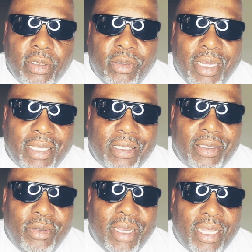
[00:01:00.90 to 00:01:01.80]
you
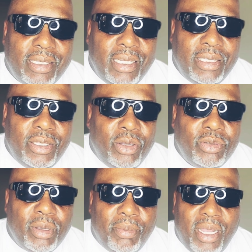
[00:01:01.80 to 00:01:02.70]
got these
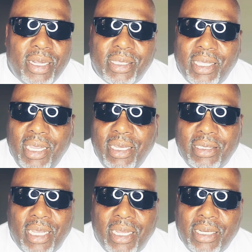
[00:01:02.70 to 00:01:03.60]
dudes among
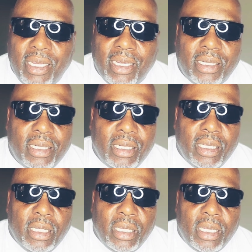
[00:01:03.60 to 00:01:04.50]
thieves out here,
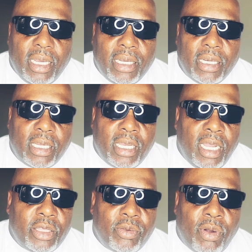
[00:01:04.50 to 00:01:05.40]
and the
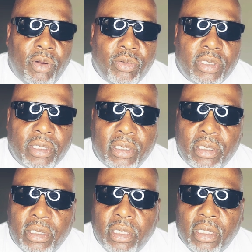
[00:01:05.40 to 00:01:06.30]
cutthroats, and
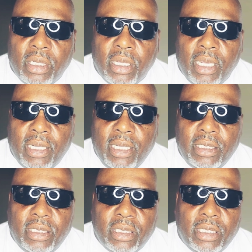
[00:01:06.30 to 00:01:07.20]

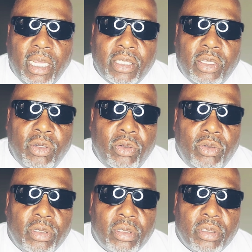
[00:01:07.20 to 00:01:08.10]
these young
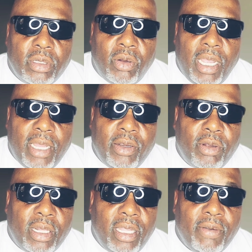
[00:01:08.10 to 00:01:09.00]
dudes don't have no
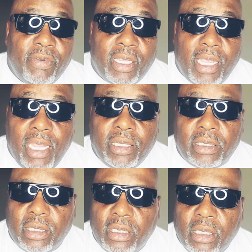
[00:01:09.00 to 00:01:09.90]
clear
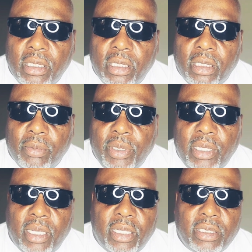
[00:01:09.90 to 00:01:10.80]
vocation
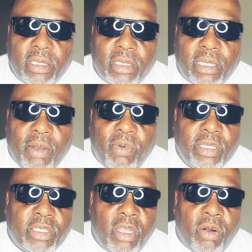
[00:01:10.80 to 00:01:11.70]
because they
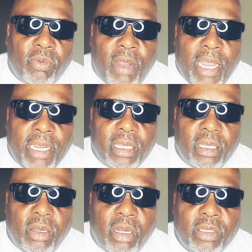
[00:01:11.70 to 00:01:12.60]
weren't taught right,
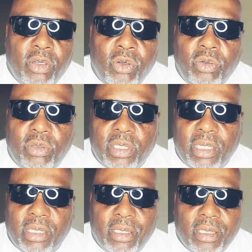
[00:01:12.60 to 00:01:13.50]
or dudes didn't